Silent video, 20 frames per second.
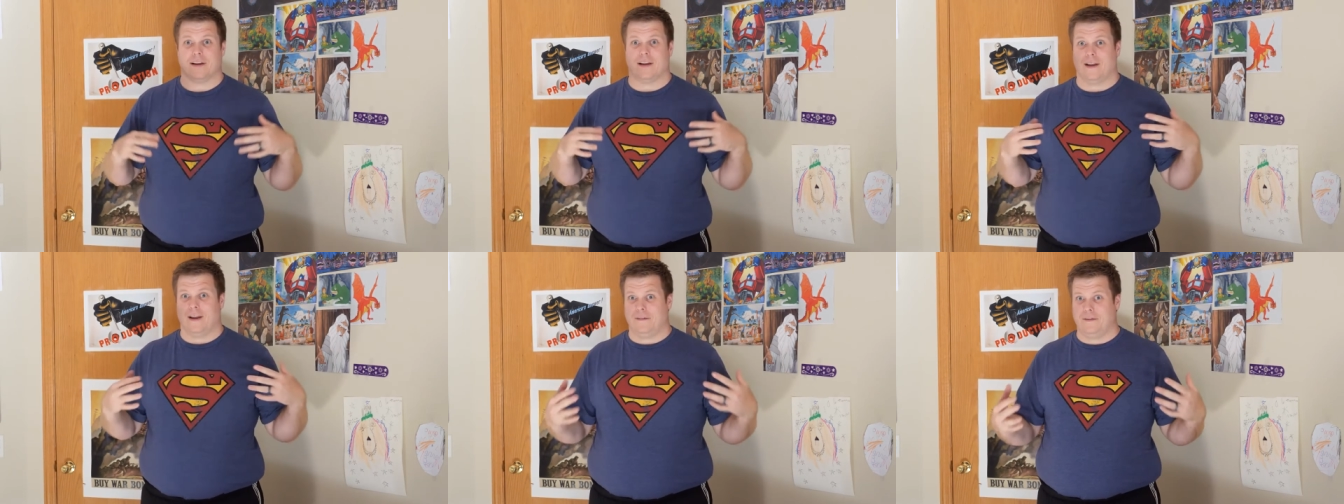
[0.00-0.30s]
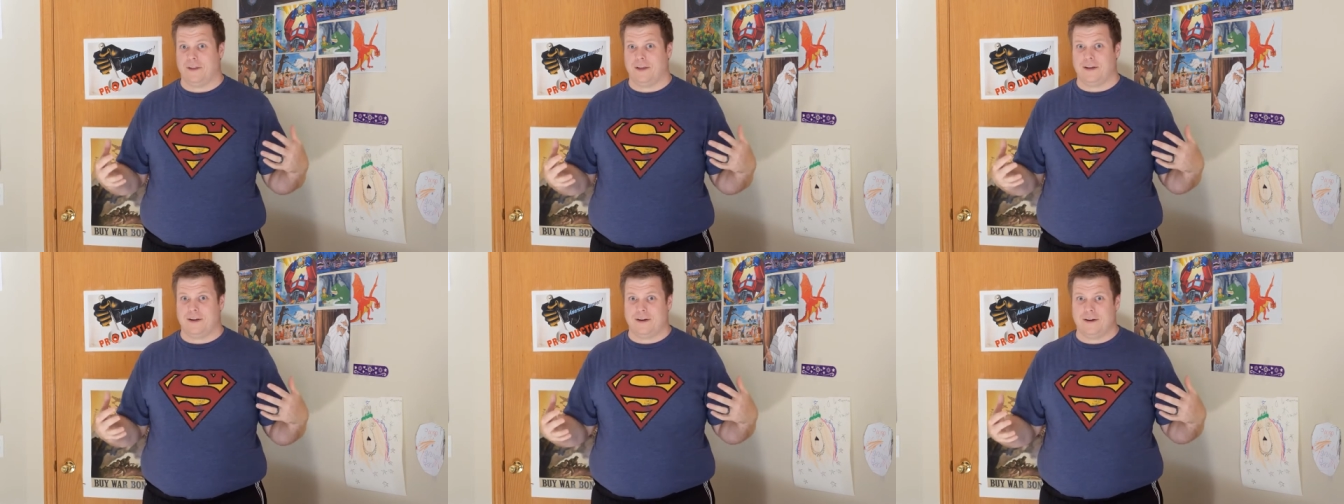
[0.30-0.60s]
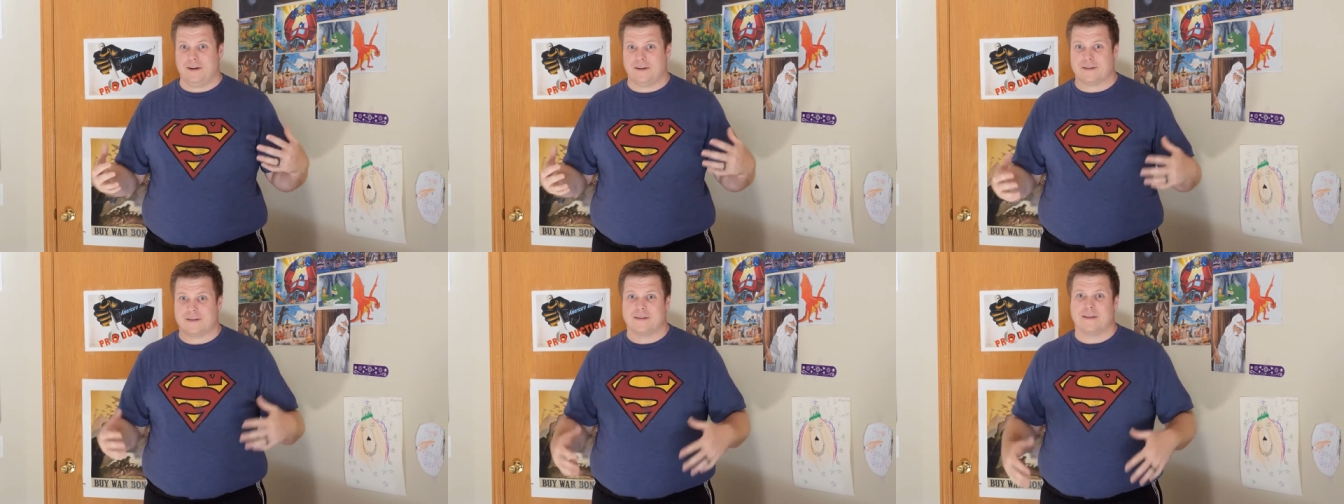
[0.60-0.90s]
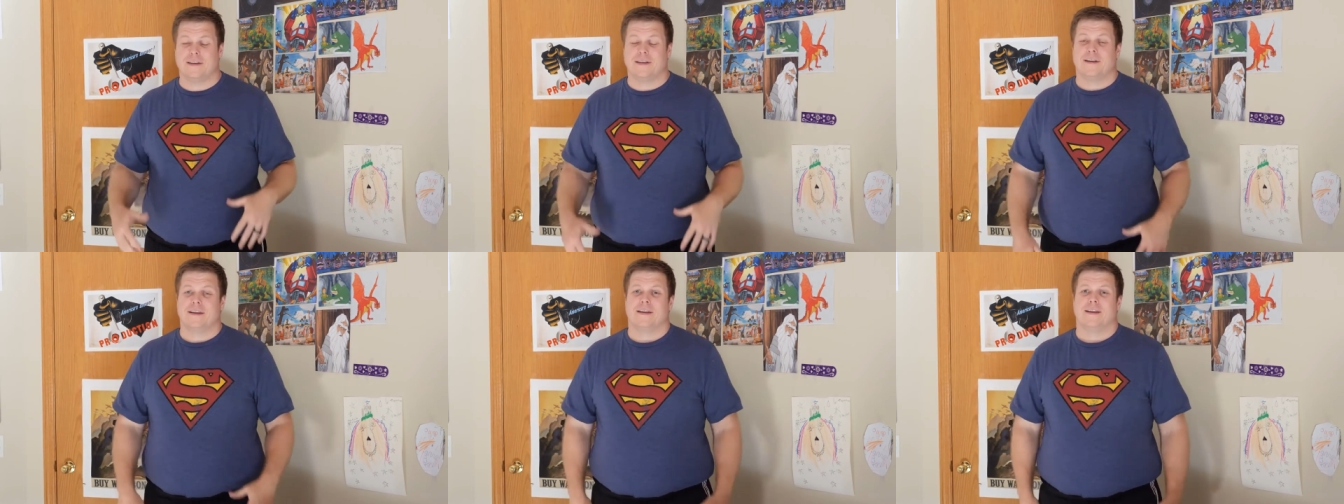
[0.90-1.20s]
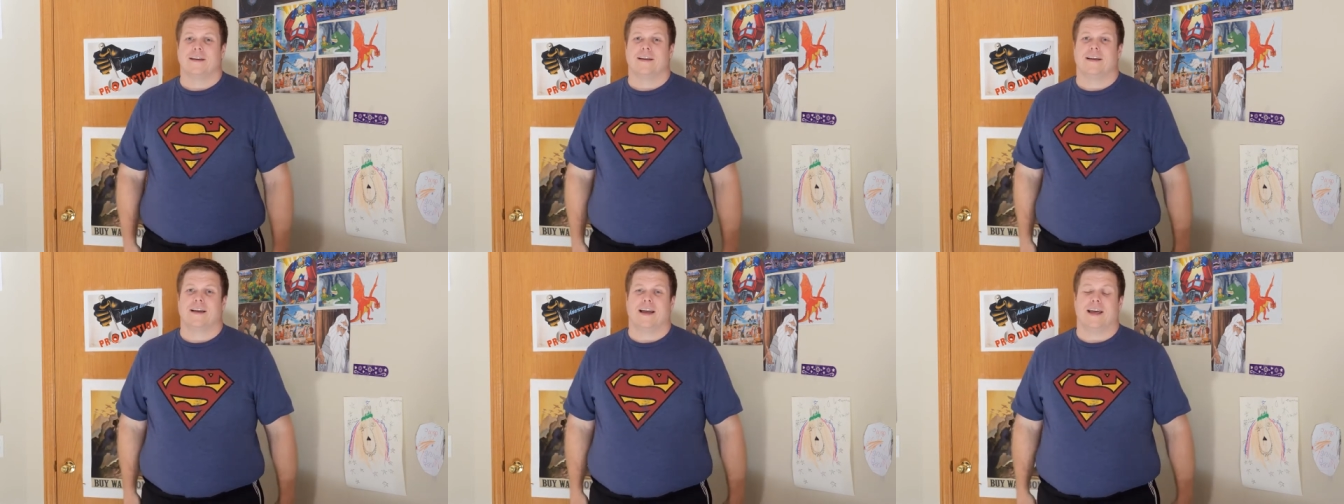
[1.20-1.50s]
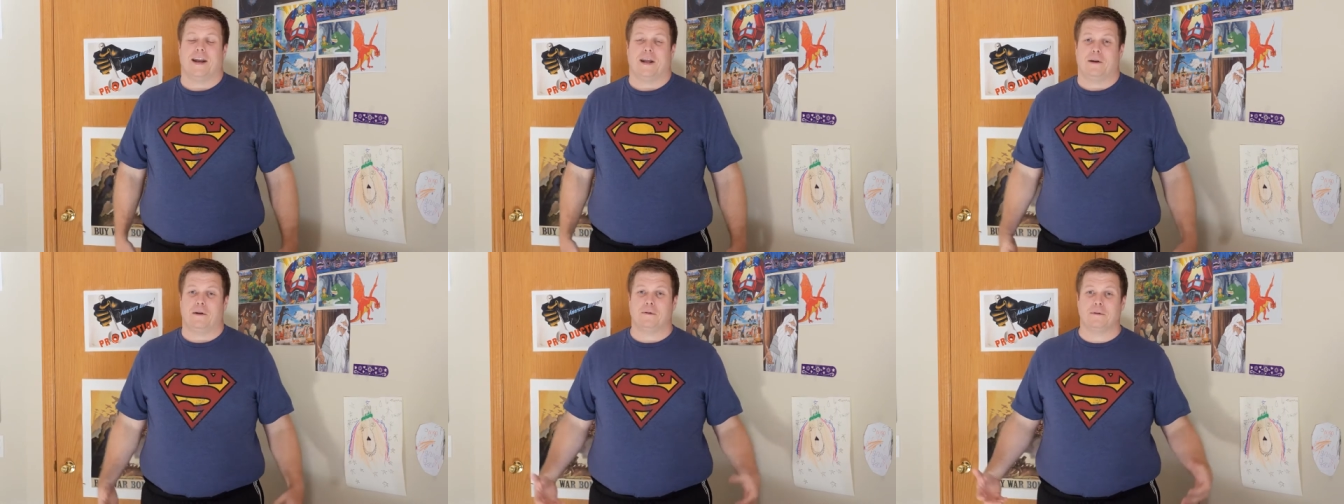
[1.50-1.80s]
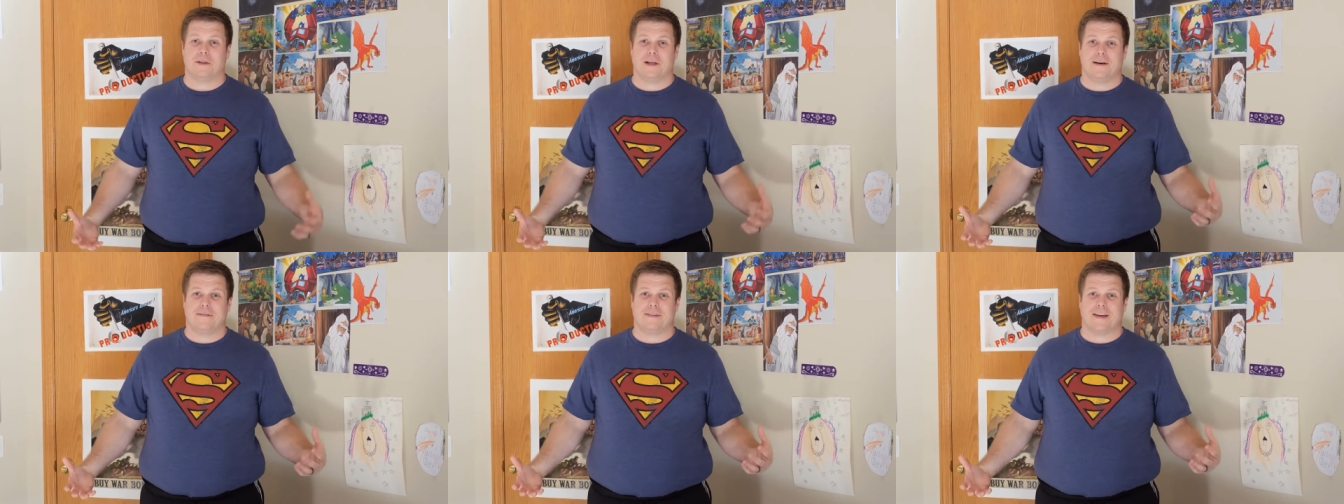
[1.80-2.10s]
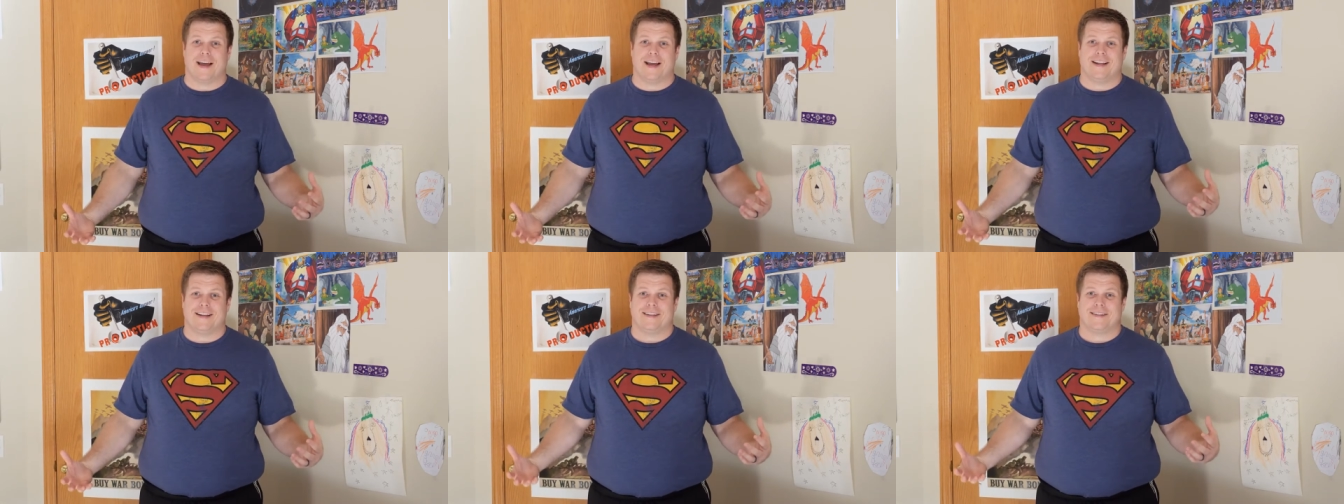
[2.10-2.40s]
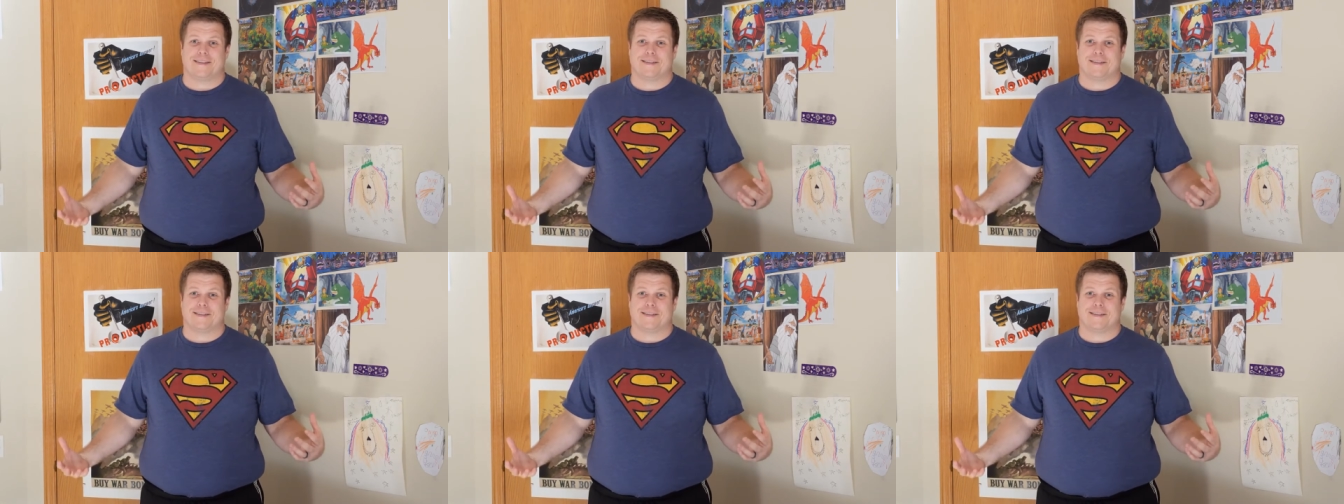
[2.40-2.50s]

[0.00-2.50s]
everything hurts. And I don't love that.